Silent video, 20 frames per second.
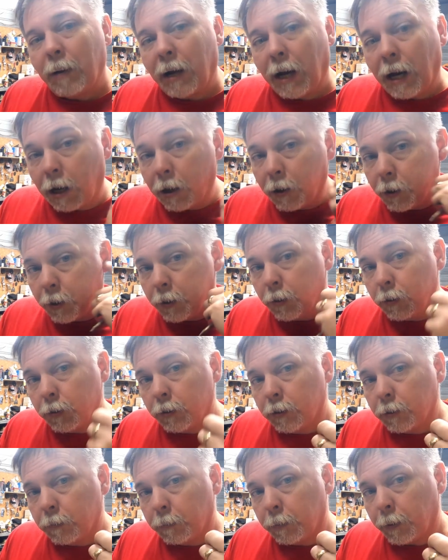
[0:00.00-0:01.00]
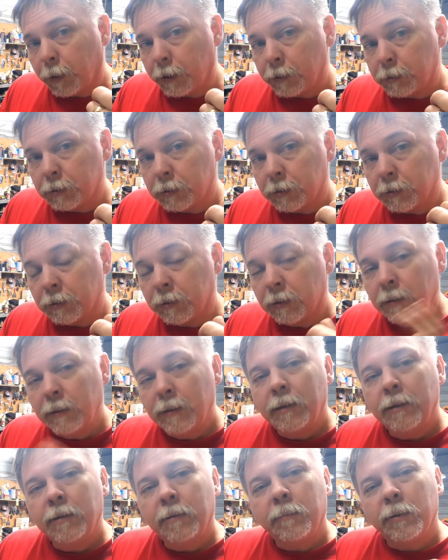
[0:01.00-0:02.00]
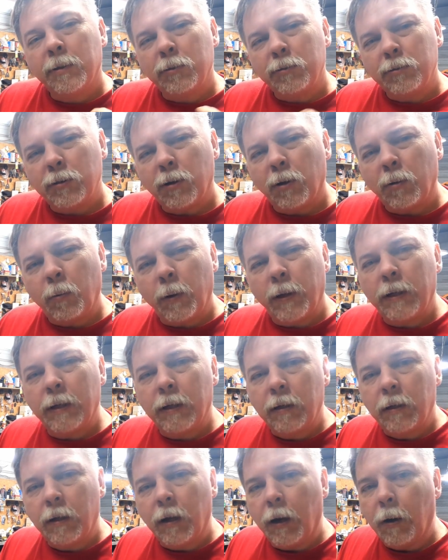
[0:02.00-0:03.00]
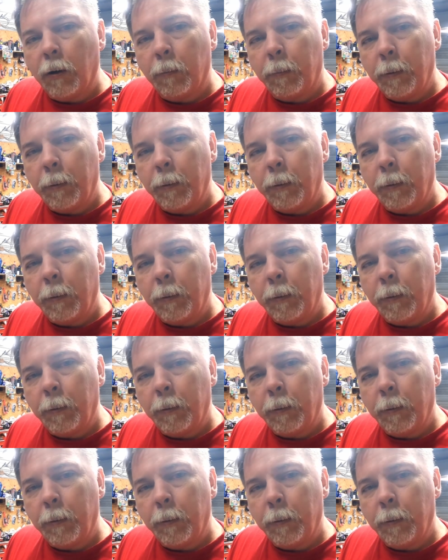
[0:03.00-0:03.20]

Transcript: I heard compression, but there's no way to know.